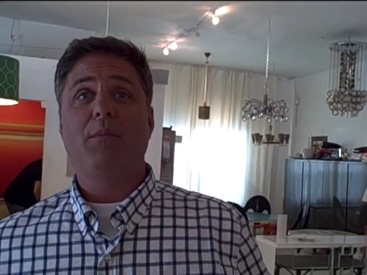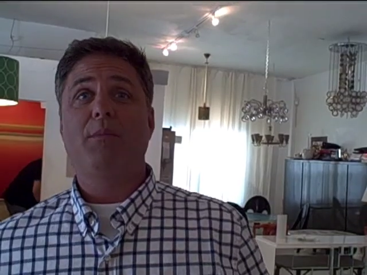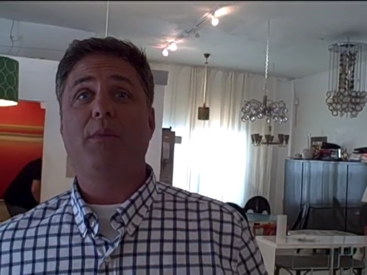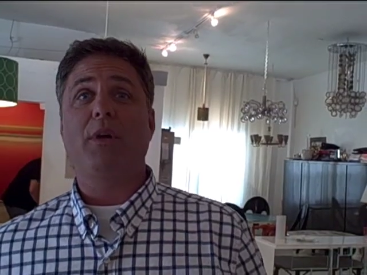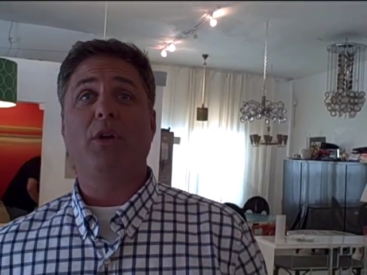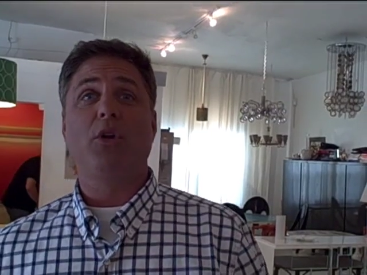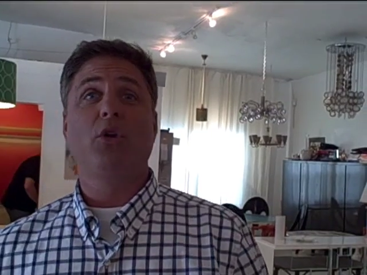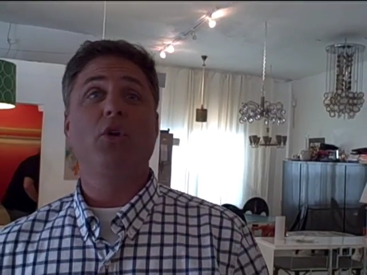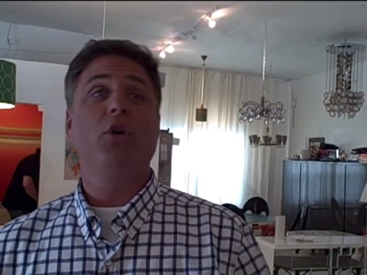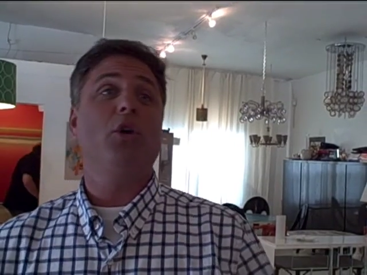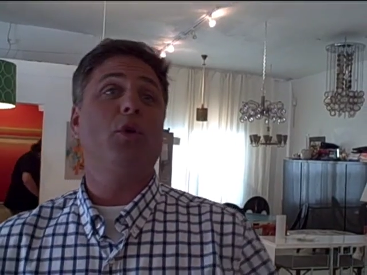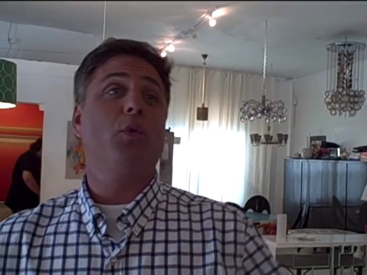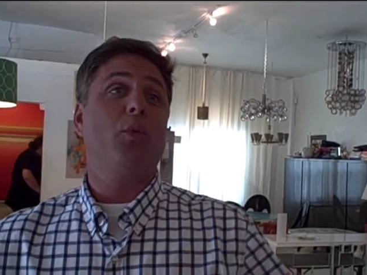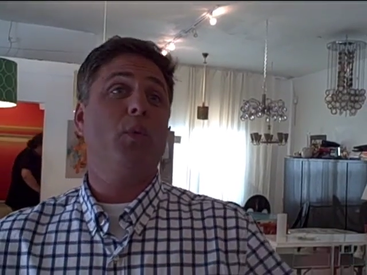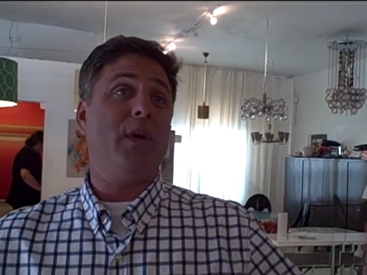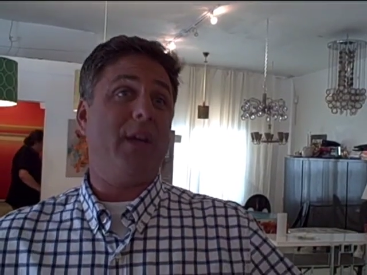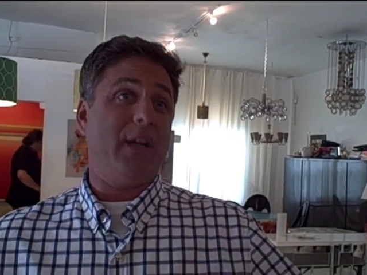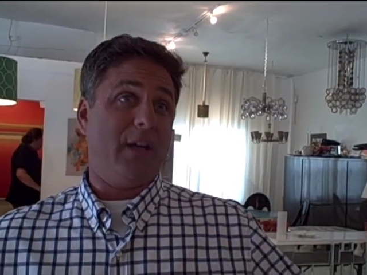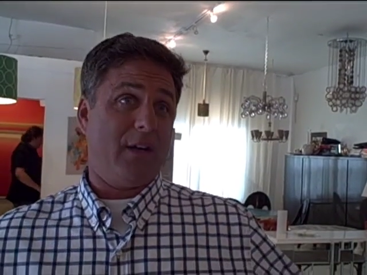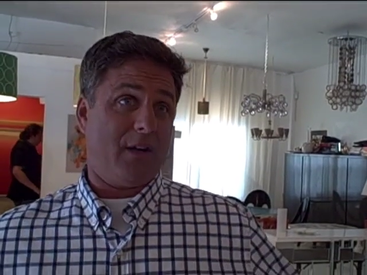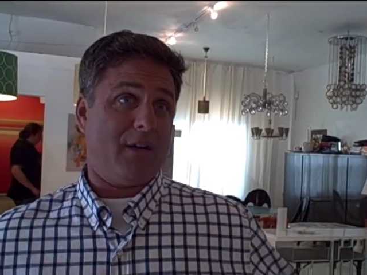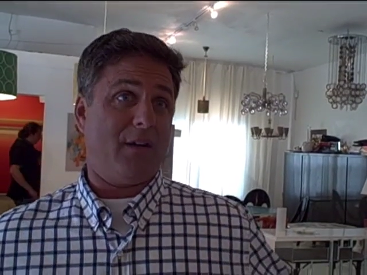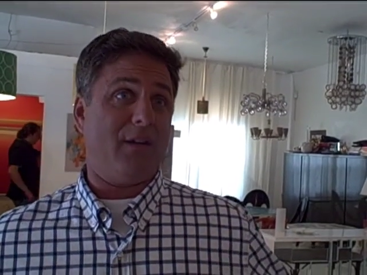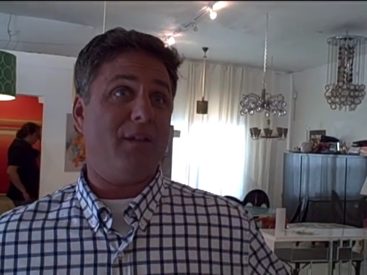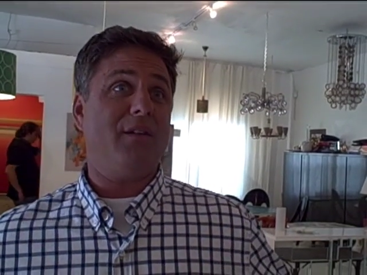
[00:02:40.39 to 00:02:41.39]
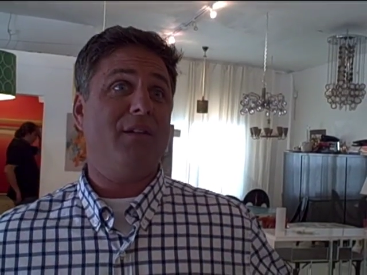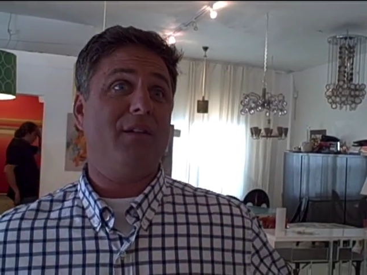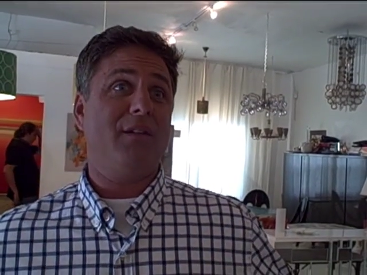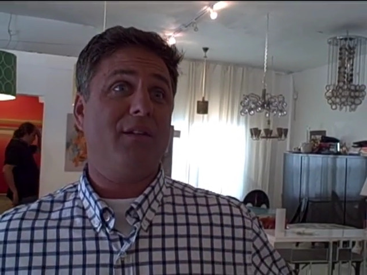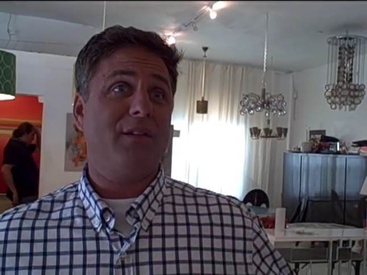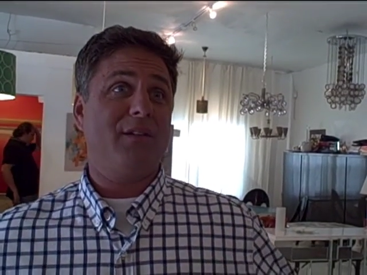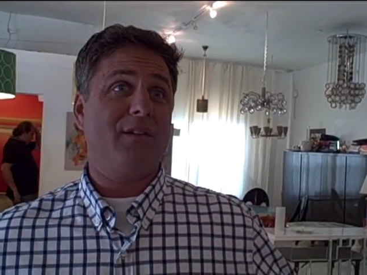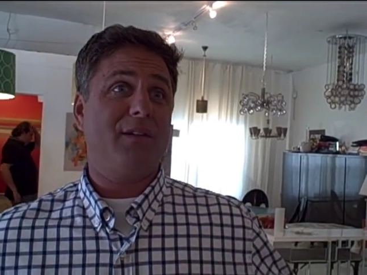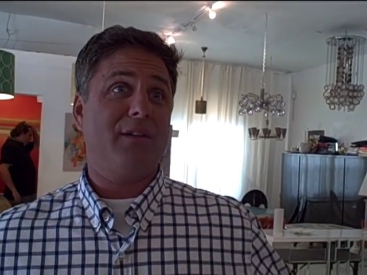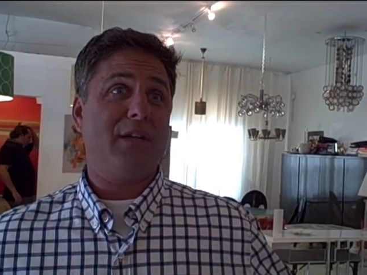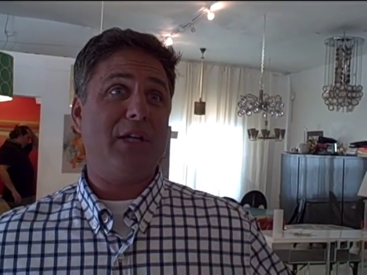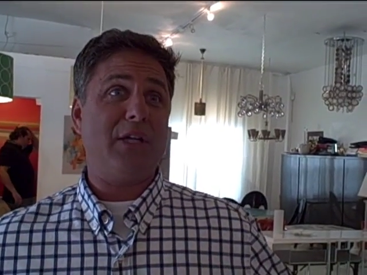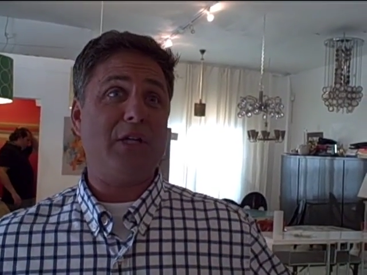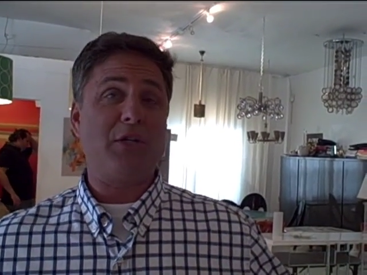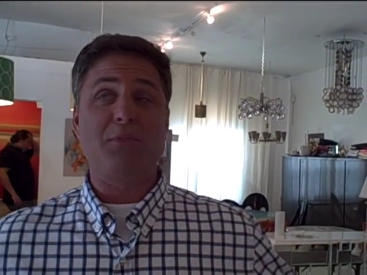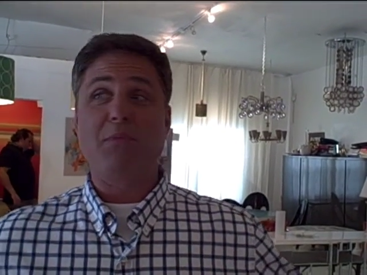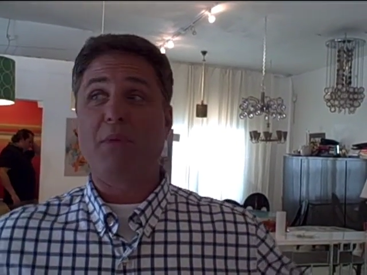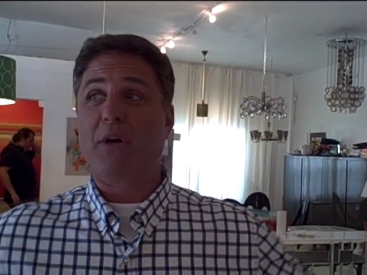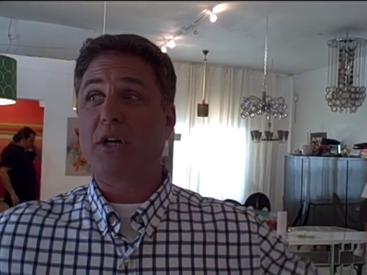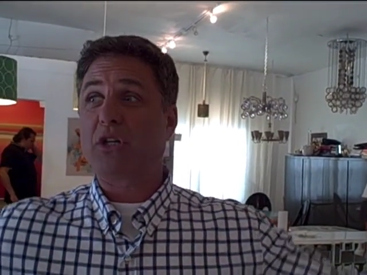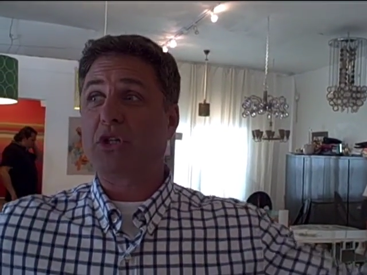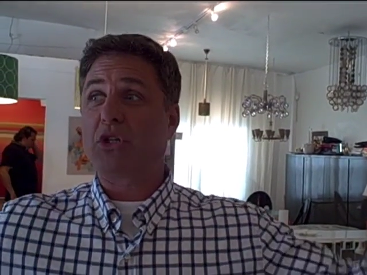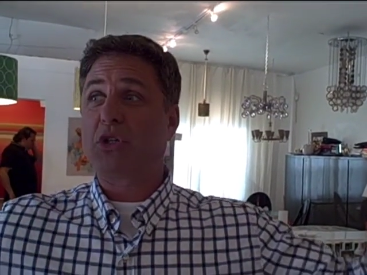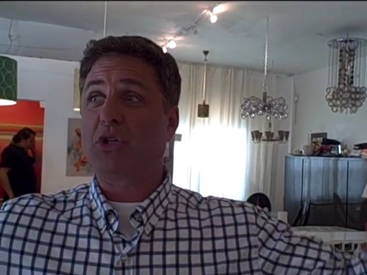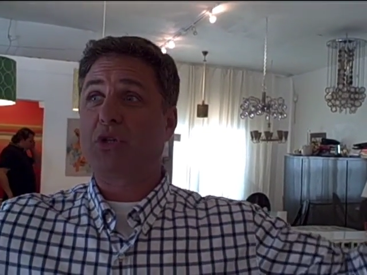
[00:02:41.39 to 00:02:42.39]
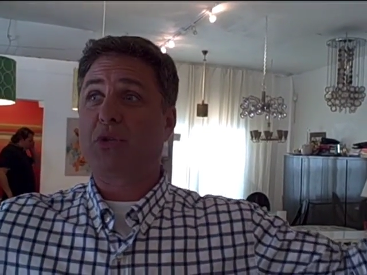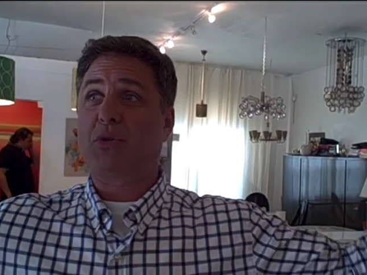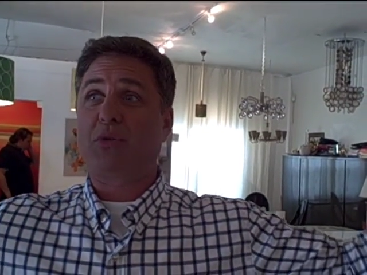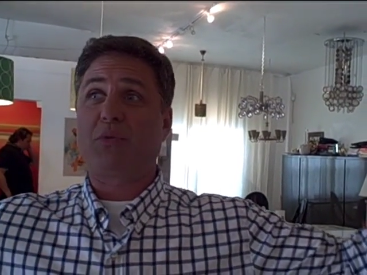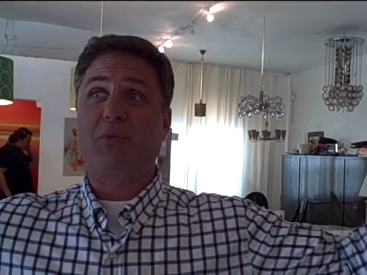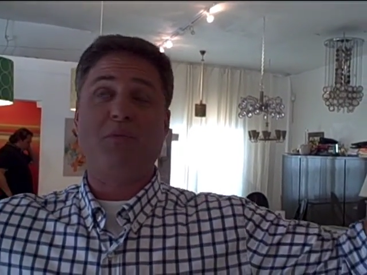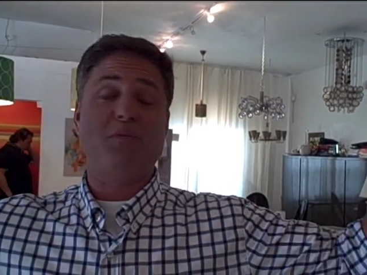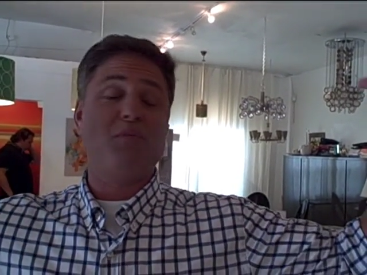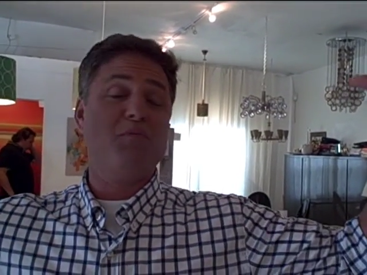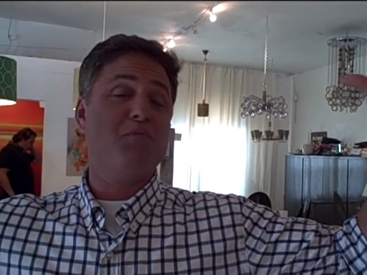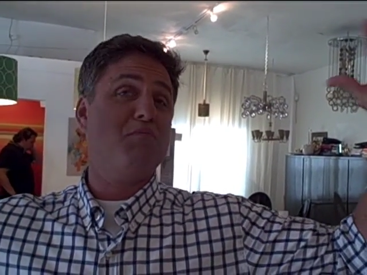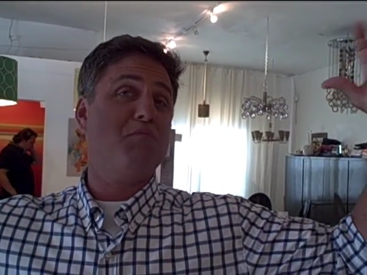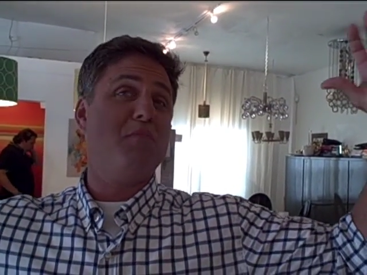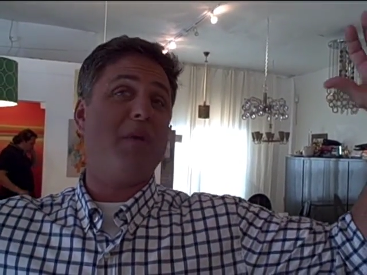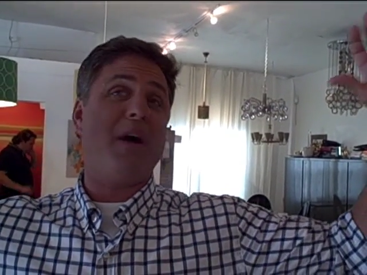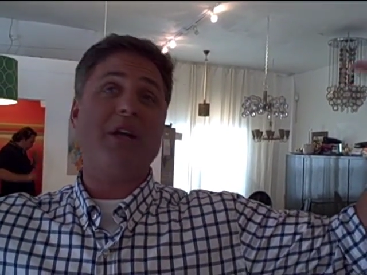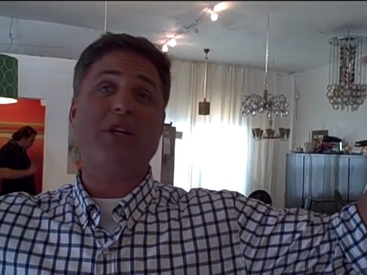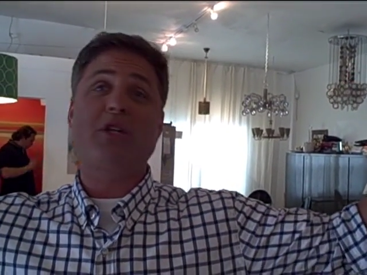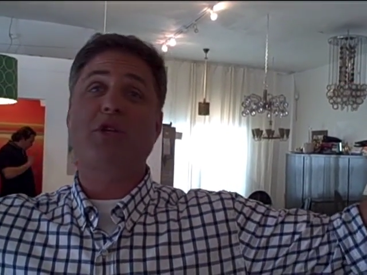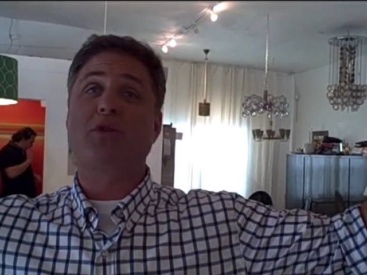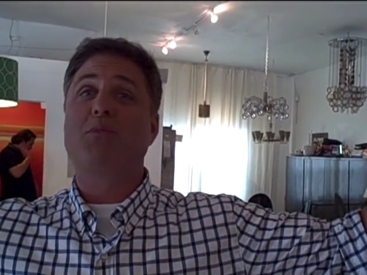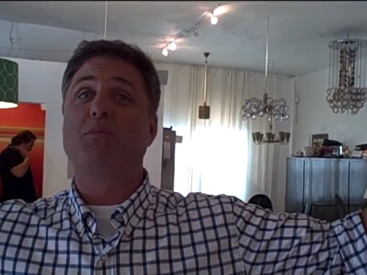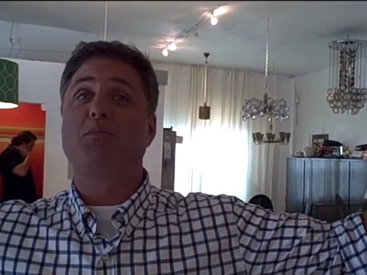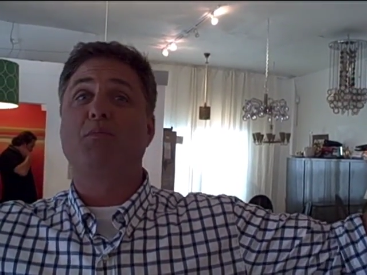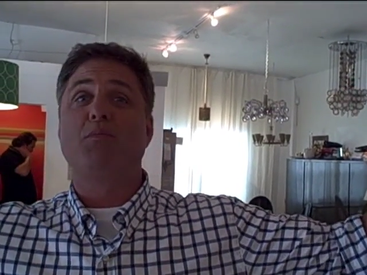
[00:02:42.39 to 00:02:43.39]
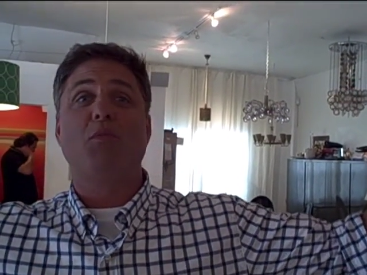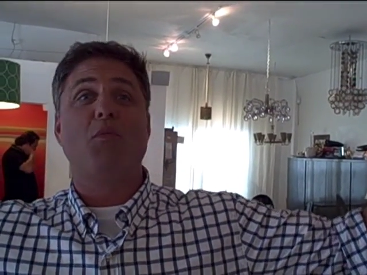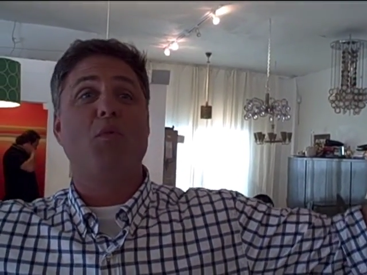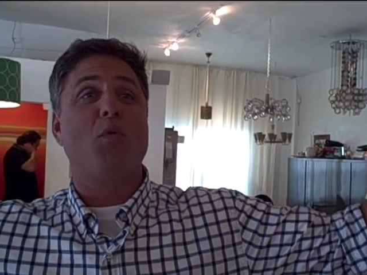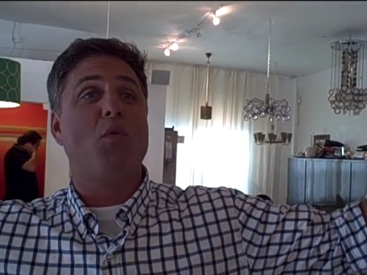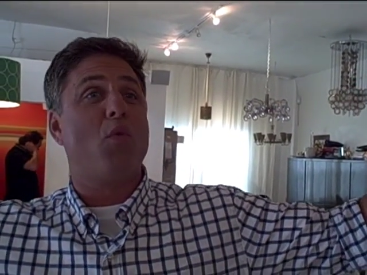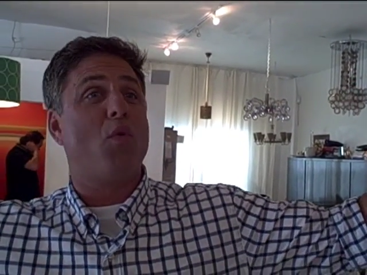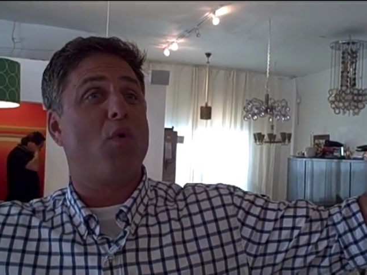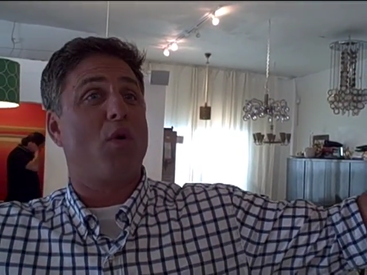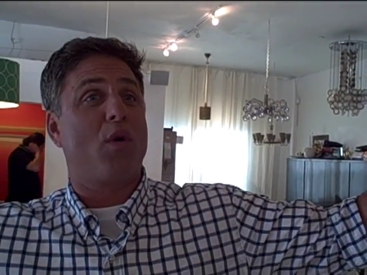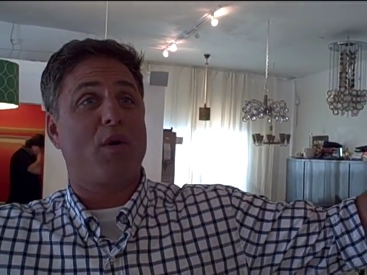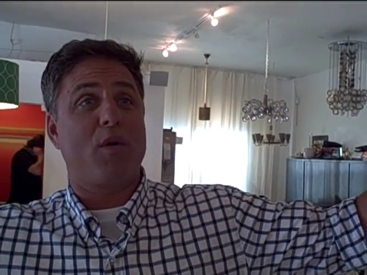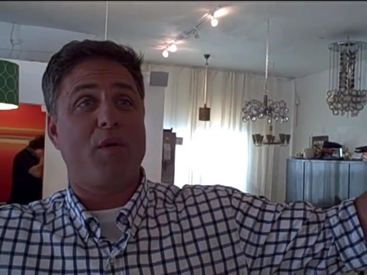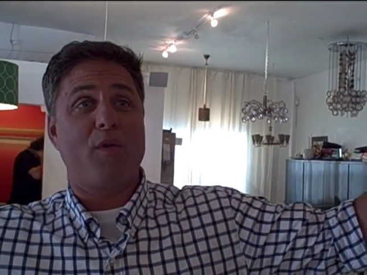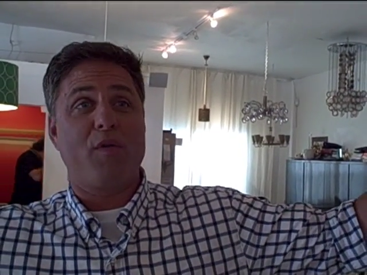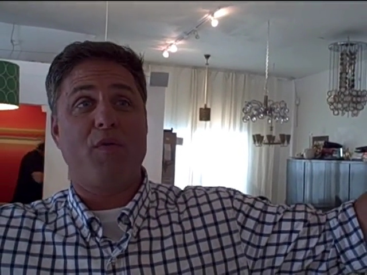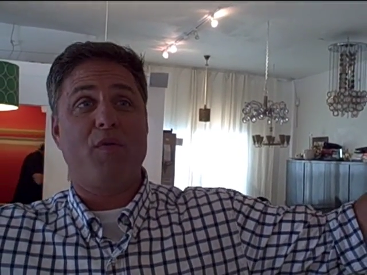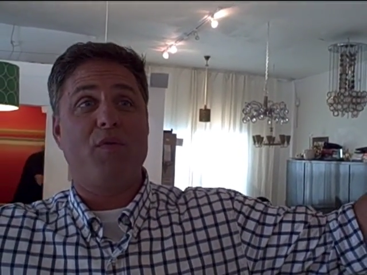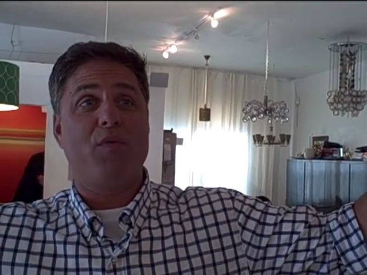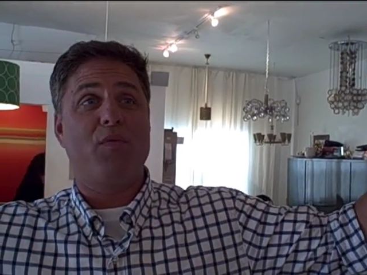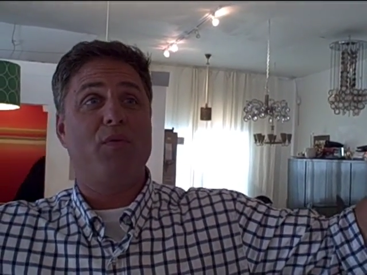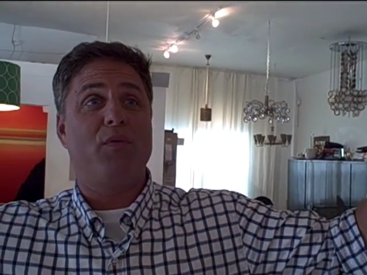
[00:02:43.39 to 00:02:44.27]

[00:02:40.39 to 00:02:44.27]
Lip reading: But Goodwill is much more,